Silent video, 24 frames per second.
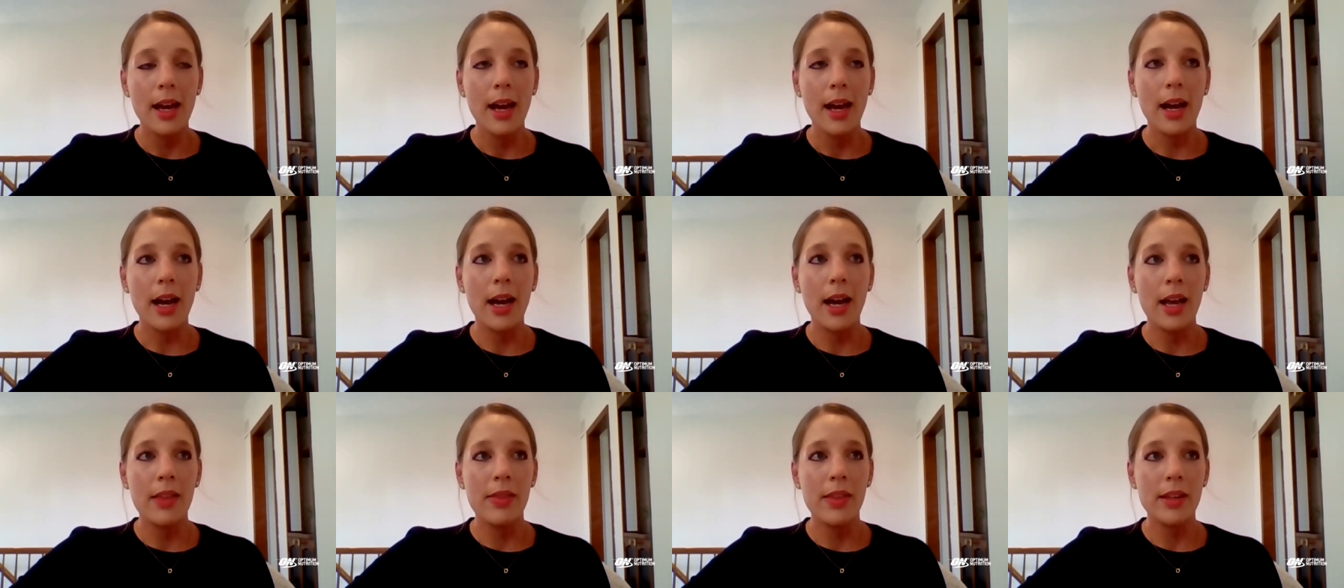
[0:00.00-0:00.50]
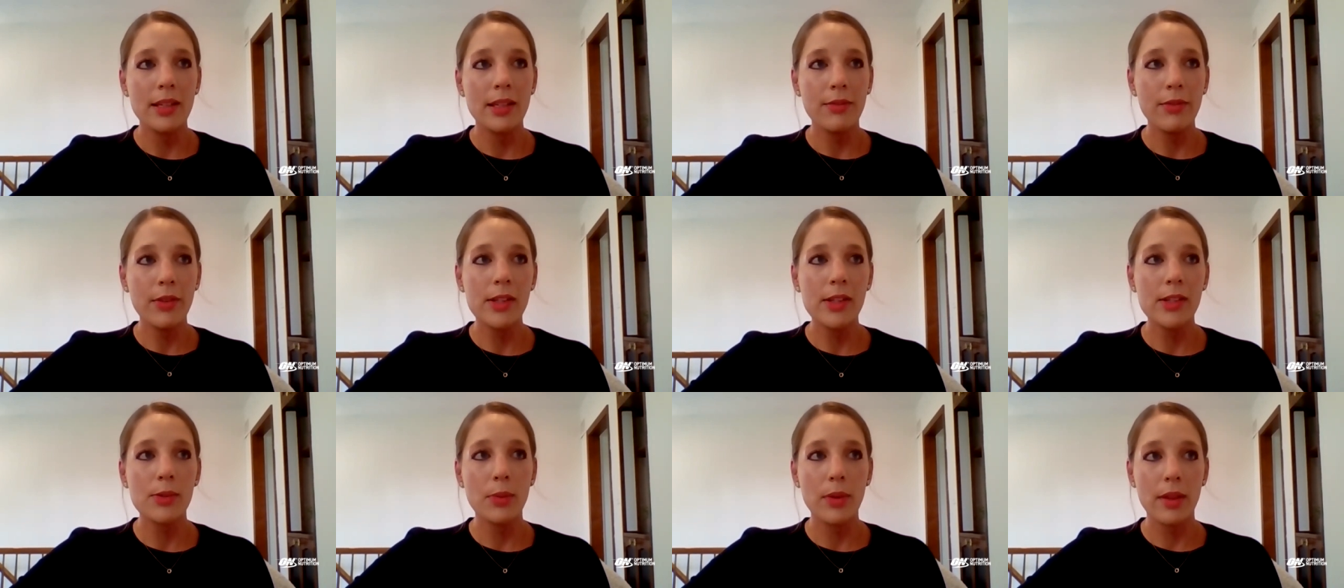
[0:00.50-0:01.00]
Uh, and the
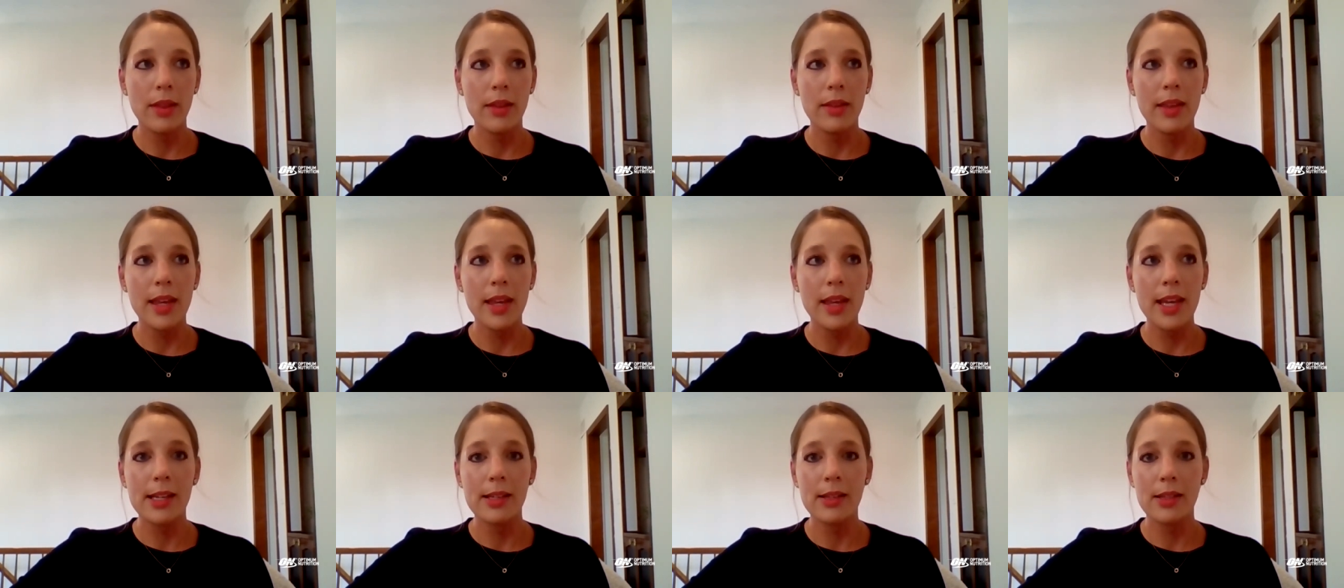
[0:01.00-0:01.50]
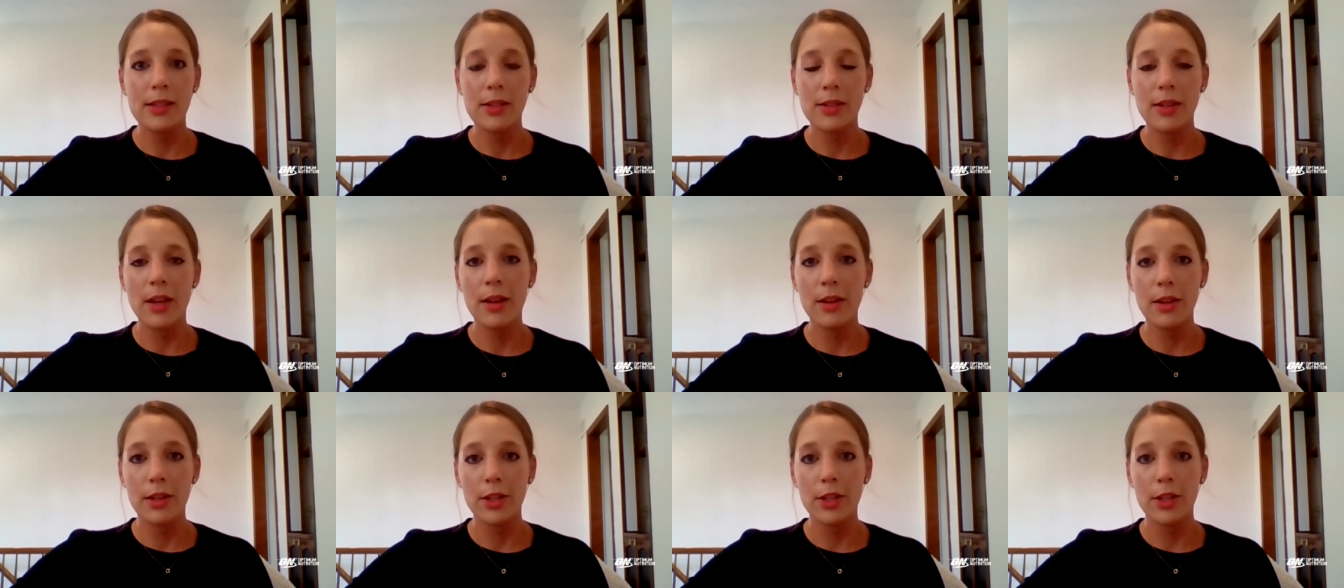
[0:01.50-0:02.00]
difference with these,
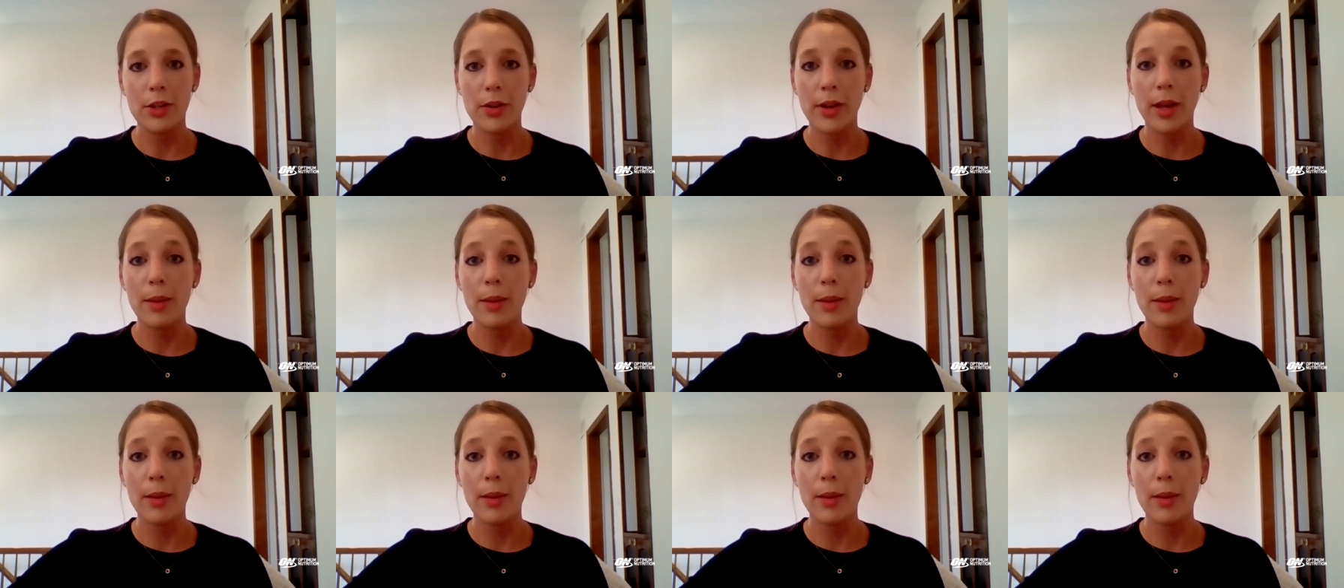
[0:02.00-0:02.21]
you know,